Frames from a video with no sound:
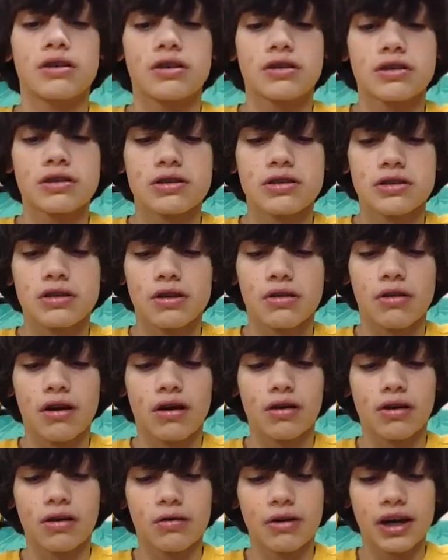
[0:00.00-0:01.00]
So I'll
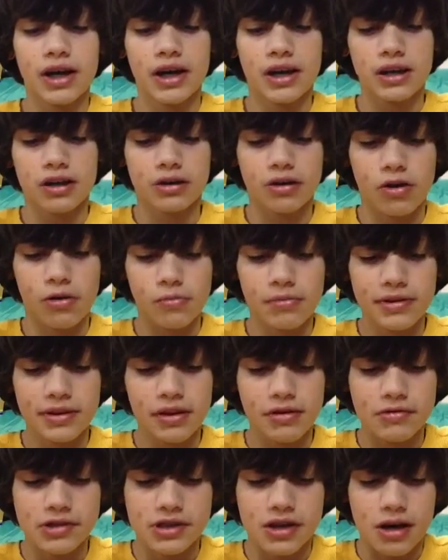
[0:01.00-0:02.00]
go ahead and open
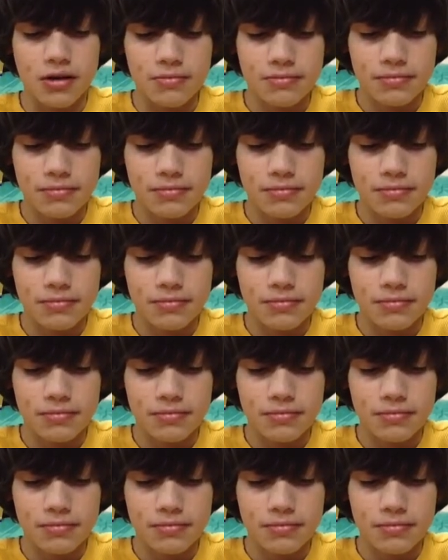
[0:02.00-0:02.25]
those up.